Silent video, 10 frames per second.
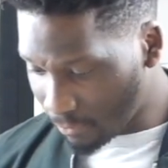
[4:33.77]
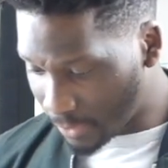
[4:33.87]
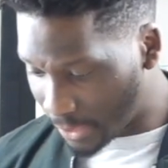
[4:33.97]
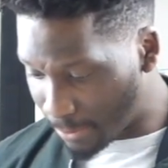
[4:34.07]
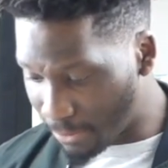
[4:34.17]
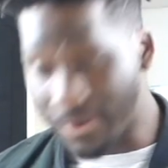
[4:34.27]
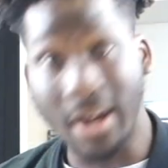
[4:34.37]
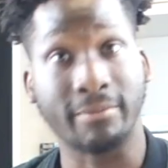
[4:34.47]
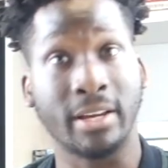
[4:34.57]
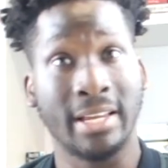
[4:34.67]
Number 5,
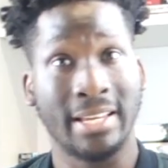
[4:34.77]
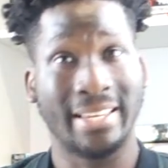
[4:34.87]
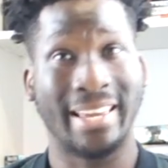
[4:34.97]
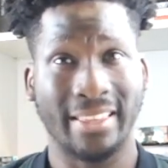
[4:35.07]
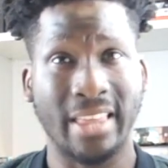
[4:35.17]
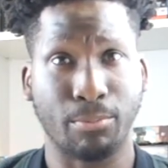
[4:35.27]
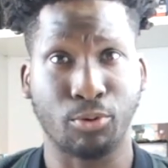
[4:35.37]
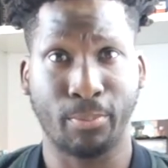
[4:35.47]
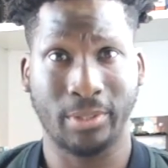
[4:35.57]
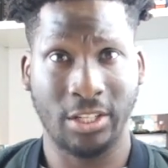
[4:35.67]
get that
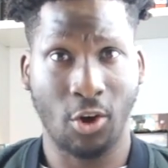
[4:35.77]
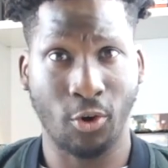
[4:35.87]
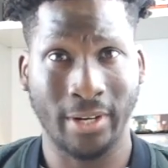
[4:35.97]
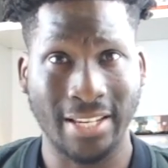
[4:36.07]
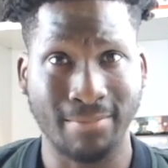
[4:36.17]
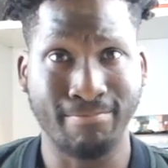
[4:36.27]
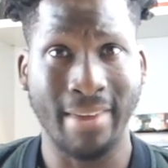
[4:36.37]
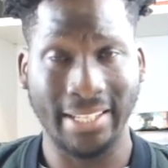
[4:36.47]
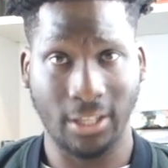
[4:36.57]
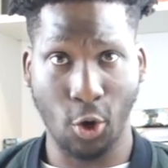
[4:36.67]
property on as
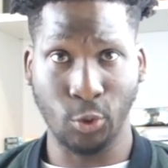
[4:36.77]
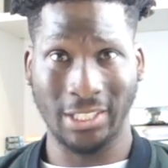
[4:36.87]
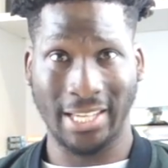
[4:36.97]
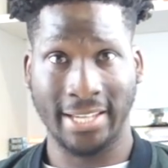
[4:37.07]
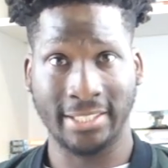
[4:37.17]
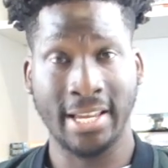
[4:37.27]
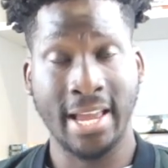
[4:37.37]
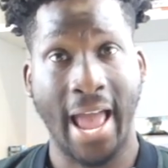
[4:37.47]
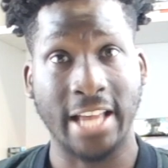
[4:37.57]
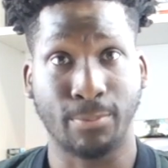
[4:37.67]
many OTAs
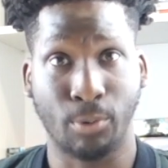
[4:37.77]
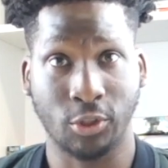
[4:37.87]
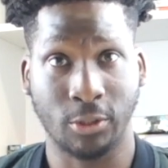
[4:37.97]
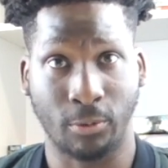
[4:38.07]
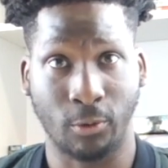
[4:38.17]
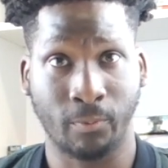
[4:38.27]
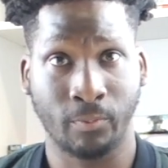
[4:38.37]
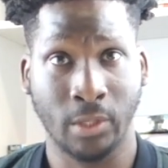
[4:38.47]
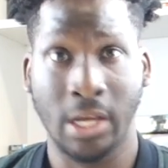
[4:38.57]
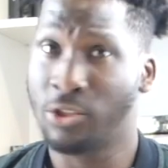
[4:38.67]
as possible.
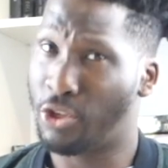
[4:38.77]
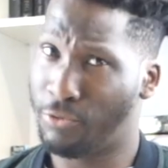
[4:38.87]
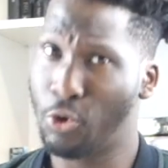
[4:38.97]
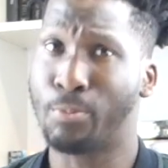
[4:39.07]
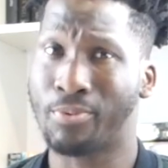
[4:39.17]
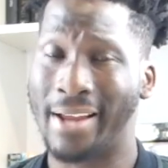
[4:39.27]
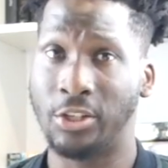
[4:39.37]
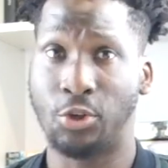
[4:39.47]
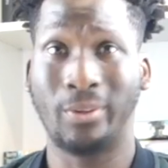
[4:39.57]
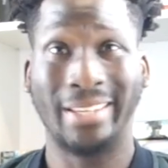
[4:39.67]
So if you're brand
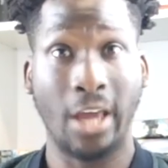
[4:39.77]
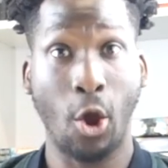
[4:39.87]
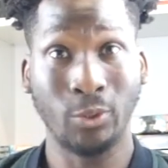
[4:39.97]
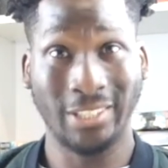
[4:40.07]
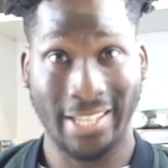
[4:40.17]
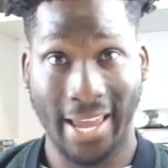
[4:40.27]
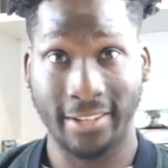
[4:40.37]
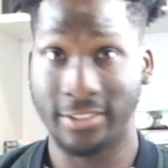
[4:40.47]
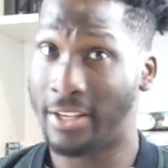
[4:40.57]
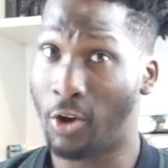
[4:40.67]
new, the OTAs,
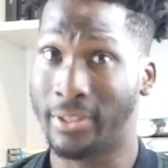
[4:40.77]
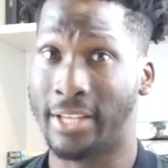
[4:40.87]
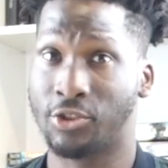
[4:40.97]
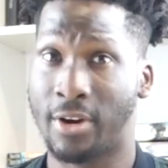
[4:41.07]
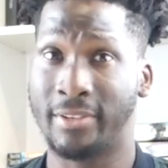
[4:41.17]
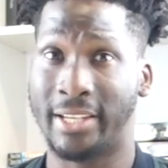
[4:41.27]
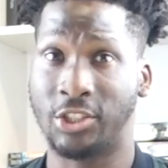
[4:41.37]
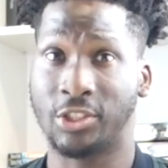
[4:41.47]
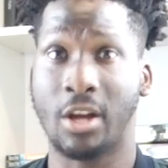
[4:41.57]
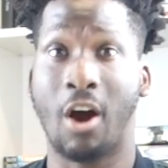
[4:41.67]
the online travel
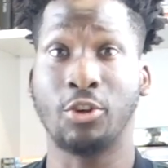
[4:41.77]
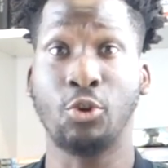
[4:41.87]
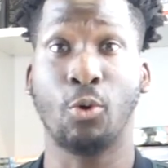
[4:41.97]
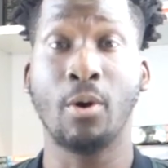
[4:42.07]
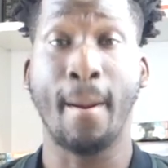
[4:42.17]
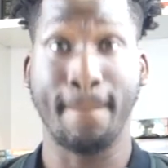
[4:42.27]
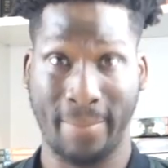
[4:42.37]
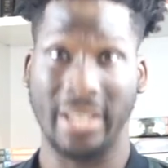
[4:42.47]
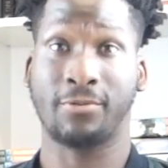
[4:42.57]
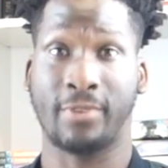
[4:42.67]
agents, are your
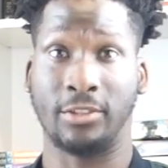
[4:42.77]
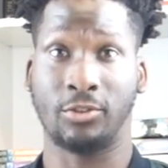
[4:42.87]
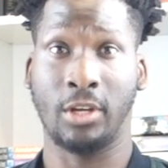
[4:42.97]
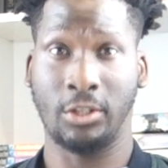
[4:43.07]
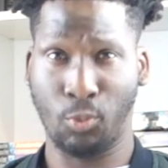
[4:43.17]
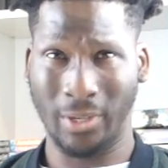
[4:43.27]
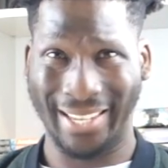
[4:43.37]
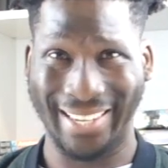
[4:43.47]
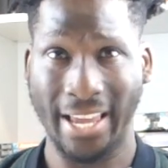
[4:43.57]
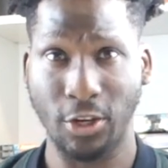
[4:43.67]
best friend. You want
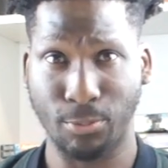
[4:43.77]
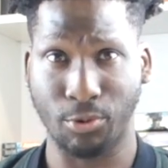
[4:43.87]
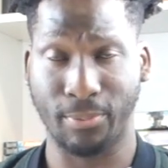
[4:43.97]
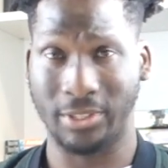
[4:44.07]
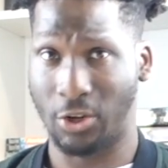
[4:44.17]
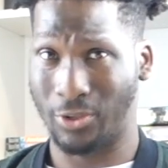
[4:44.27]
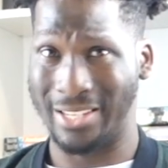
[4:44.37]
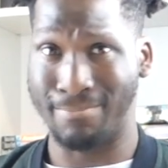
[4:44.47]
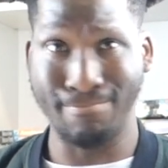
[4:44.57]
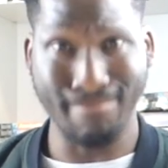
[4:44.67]
to get your property on as
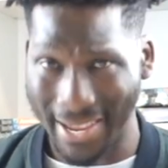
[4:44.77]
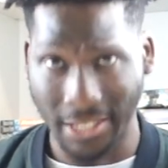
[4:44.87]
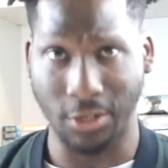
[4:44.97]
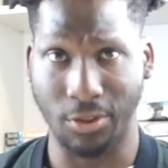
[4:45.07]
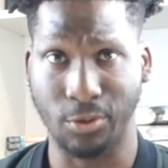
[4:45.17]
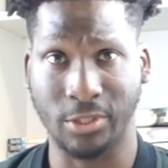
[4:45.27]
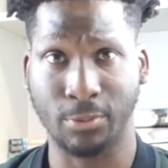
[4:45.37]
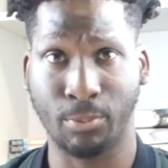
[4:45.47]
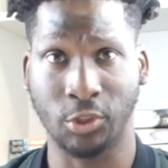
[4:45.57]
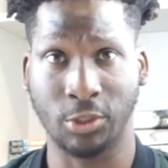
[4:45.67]
many of those as
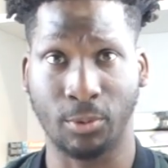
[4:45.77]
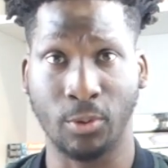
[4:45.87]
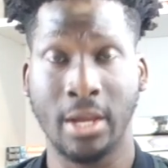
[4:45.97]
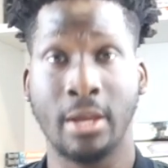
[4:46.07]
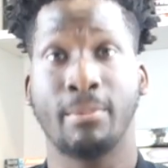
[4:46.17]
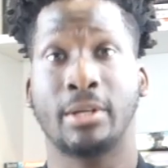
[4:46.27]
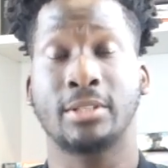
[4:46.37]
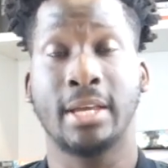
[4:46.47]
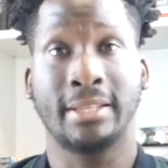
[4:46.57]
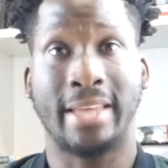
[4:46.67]
possible because
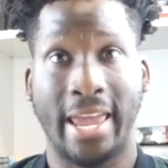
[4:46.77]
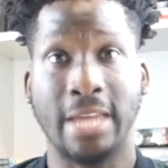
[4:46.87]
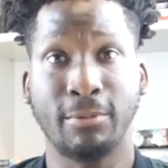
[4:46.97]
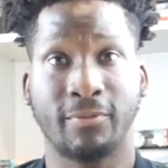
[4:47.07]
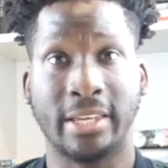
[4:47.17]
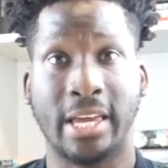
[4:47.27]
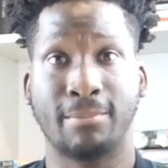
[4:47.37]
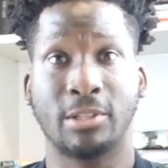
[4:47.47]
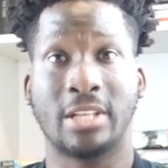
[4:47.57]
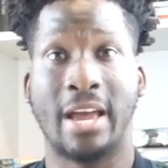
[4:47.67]
the aim of the game is
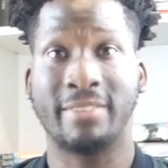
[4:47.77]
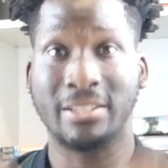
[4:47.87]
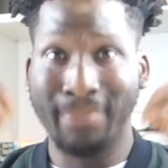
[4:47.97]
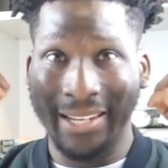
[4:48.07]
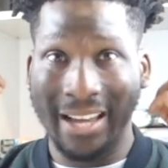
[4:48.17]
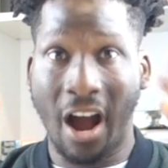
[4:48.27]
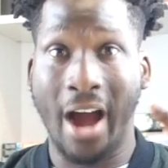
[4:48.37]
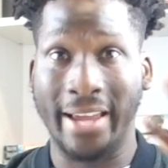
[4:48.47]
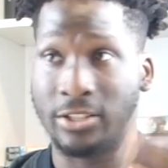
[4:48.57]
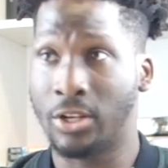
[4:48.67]
to have as many
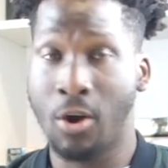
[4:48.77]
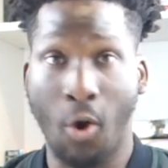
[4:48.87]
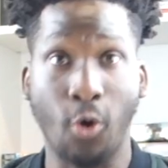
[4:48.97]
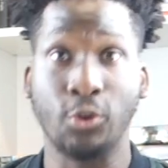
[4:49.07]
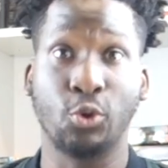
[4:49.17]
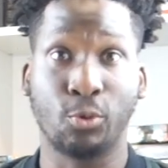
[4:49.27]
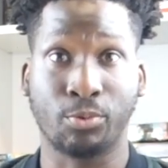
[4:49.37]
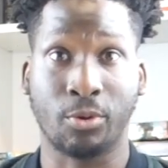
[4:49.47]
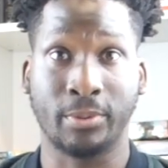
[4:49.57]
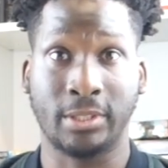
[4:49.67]
eyes on your
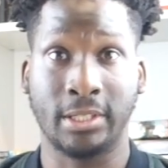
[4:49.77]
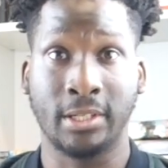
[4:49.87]
property.